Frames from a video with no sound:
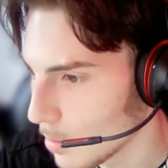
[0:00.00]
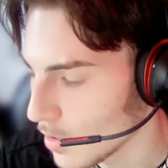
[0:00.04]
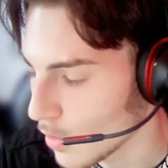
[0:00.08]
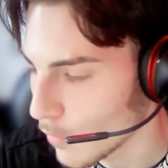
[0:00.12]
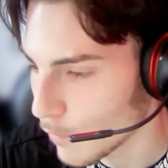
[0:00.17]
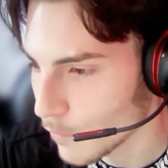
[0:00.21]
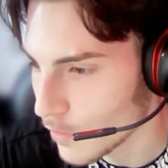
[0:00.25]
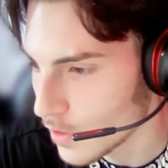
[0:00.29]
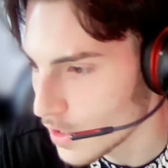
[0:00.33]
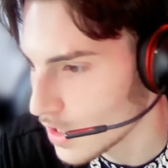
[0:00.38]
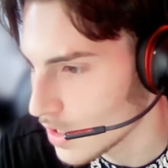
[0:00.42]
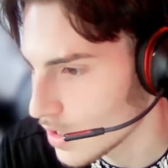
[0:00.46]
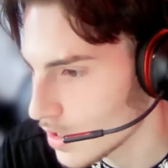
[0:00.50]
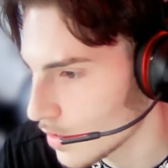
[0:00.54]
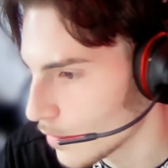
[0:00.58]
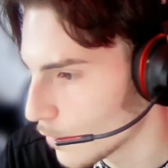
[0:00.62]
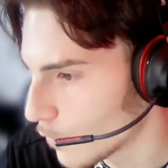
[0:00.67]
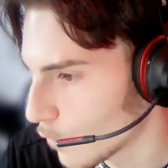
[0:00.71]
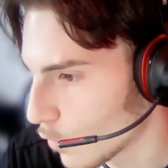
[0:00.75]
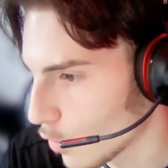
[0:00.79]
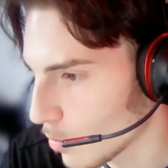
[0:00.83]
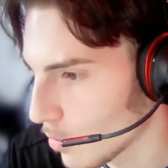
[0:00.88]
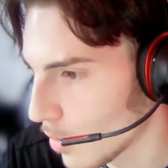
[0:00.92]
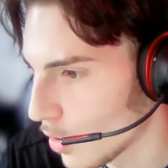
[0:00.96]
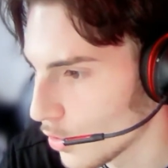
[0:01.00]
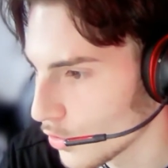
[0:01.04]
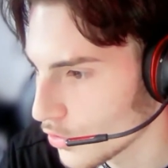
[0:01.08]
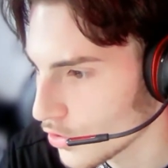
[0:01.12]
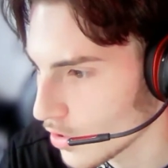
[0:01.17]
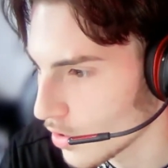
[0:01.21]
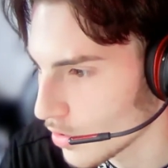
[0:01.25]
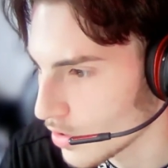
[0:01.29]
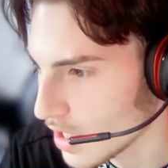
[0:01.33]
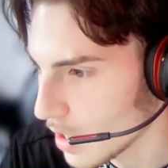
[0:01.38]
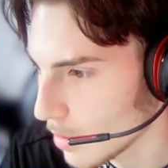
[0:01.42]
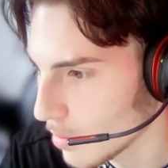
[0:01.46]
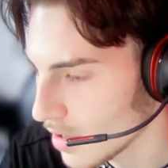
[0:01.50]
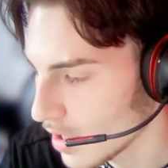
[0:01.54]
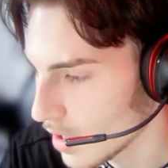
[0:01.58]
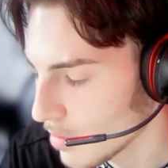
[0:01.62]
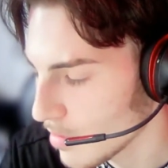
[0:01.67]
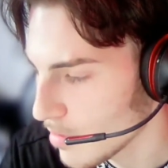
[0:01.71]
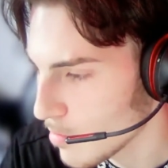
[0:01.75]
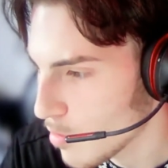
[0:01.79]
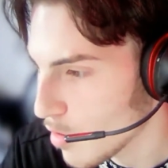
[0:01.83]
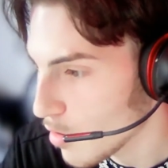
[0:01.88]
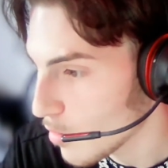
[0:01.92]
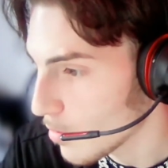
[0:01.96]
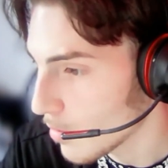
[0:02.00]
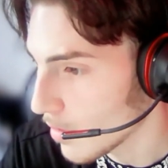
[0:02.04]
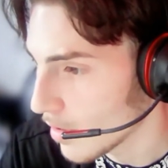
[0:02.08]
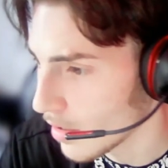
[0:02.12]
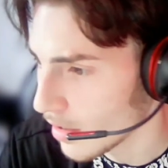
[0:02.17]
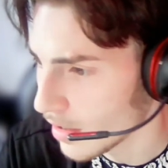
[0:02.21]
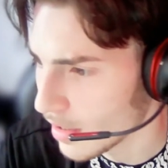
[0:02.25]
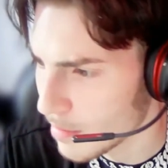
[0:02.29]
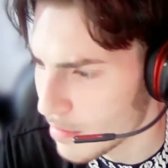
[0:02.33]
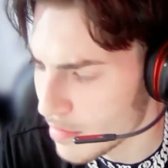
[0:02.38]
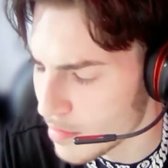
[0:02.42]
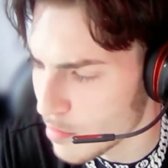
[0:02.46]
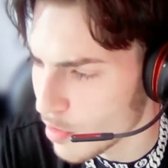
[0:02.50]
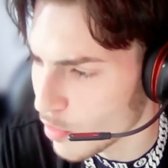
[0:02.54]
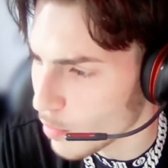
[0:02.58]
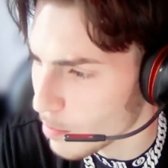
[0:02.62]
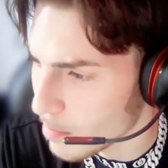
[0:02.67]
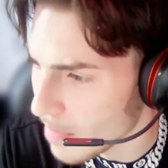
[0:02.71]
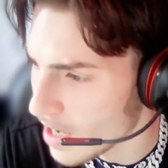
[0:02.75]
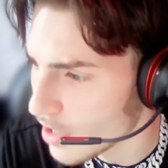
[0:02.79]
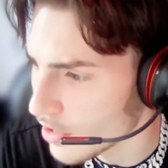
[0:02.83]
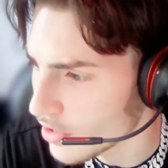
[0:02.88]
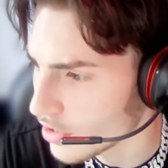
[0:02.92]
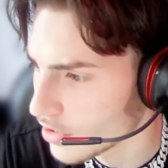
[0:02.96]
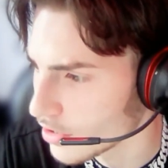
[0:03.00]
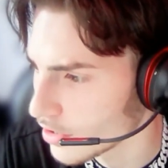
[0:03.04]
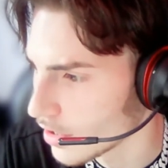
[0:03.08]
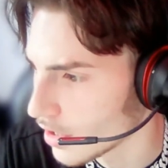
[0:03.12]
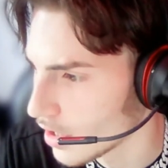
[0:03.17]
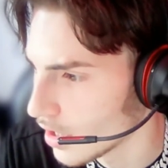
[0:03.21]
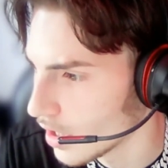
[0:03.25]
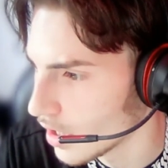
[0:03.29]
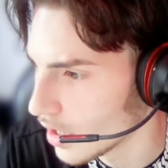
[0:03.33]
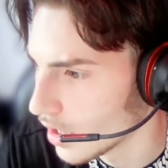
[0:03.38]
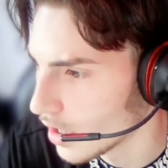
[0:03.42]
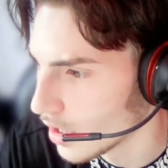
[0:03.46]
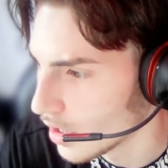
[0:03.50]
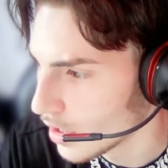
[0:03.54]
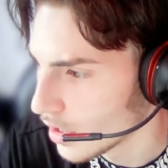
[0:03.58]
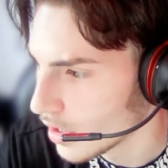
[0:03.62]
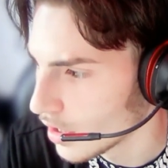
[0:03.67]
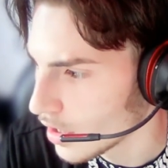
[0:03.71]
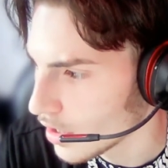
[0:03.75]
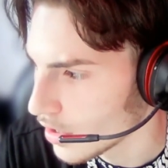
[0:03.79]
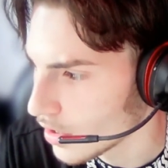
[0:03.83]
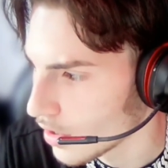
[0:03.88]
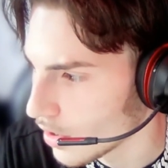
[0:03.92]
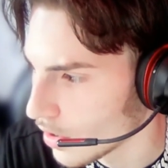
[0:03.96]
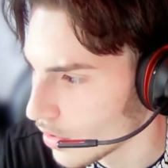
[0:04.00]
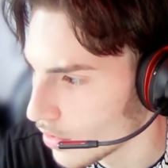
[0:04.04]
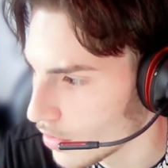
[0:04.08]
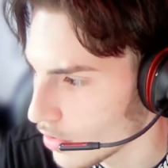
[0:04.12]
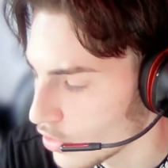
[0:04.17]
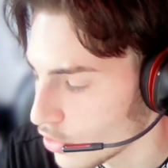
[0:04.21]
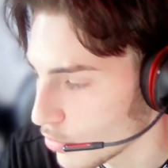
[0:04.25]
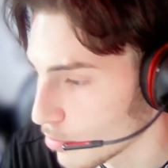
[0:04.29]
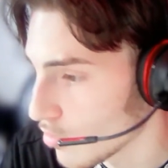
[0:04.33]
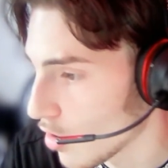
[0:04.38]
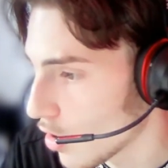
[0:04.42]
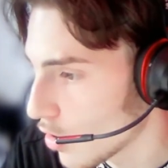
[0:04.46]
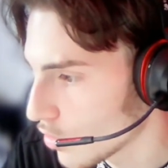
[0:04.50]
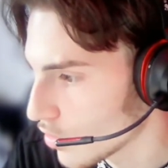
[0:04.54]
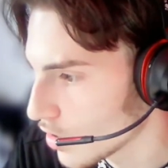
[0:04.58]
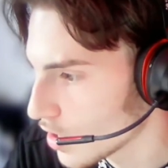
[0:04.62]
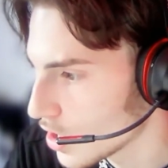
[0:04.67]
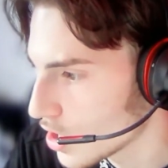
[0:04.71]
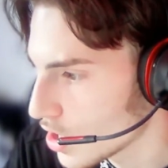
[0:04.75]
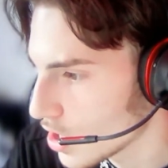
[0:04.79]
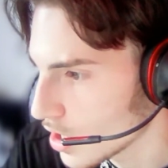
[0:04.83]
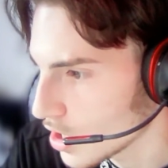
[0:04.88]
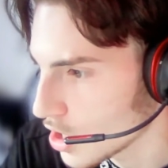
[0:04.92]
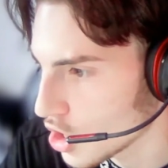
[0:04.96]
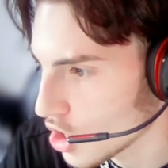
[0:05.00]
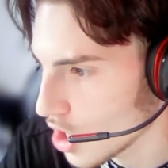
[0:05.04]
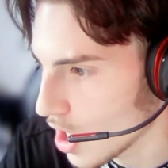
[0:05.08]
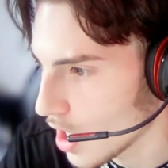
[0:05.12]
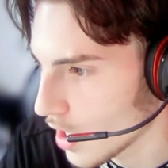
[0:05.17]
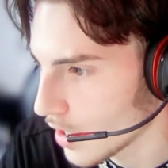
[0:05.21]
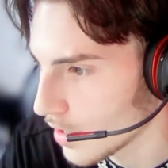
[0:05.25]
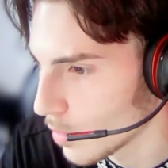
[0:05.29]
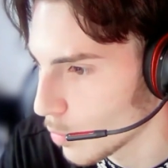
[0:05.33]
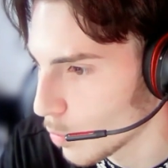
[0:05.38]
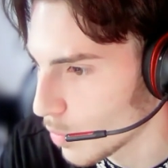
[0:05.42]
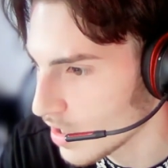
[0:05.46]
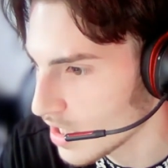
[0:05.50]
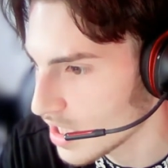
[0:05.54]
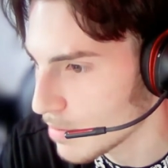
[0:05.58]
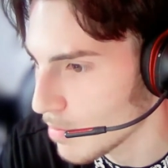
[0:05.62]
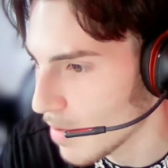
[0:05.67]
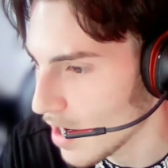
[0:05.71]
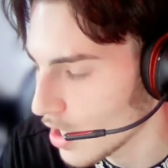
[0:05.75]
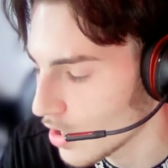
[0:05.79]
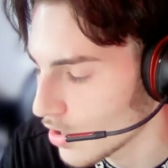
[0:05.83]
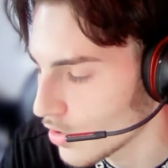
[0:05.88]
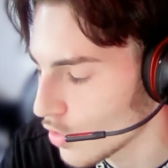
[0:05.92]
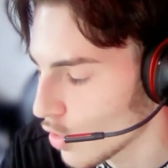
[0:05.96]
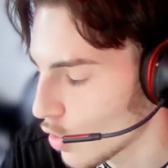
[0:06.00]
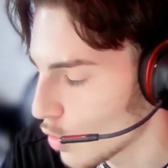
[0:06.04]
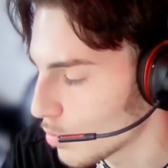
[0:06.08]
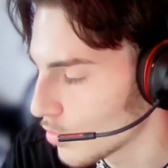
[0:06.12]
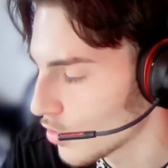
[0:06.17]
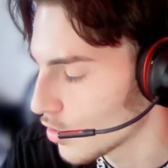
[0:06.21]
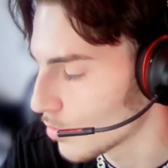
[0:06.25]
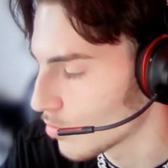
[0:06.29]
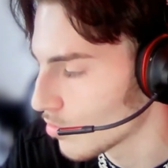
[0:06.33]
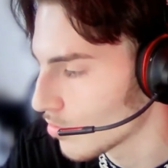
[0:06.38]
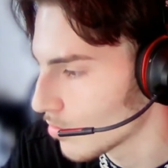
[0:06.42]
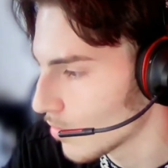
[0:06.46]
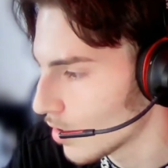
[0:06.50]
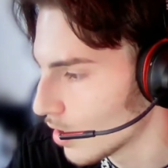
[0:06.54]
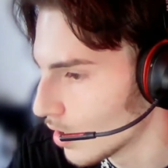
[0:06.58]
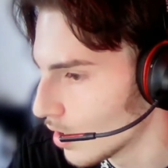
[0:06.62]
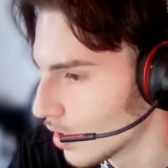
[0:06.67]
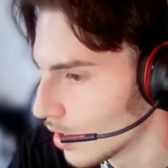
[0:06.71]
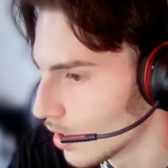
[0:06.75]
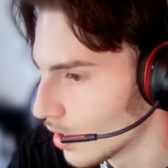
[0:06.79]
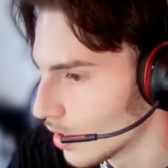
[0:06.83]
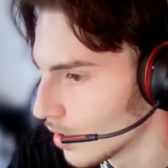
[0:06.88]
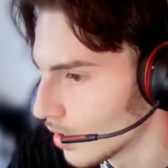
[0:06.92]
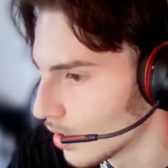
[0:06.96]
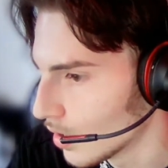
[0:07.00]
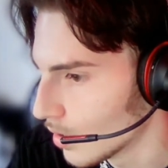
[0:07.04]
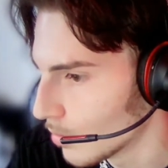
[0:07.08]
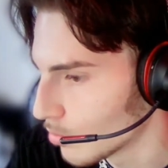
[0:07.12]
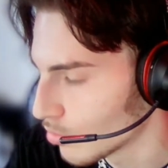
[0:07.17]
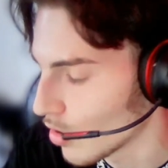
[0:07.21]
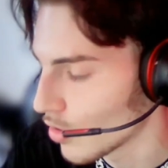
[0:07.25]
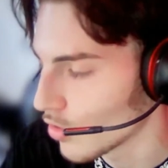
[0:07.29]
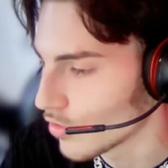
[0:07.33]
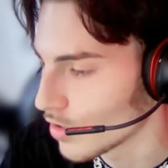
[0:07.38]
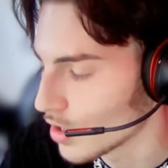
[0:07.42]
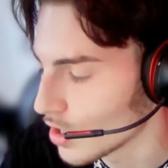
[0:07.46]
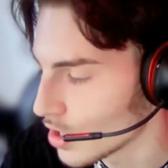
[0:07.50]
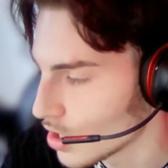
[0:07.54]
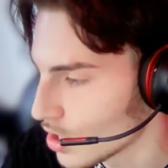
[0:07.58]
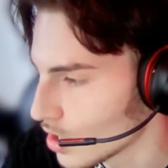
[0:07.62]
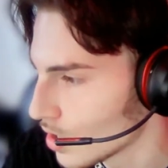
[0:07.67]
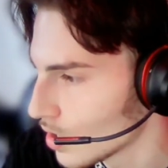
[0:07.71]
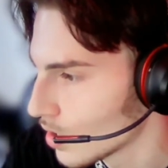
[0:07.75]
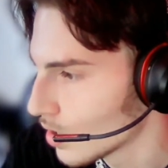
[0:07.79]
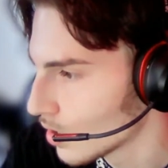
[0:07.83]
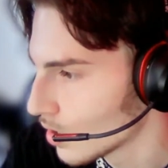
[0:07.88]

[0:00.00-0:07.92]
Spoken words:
First and foremost, tell me a little bit more about your brokerage, John. What inspired you to open your brokerage?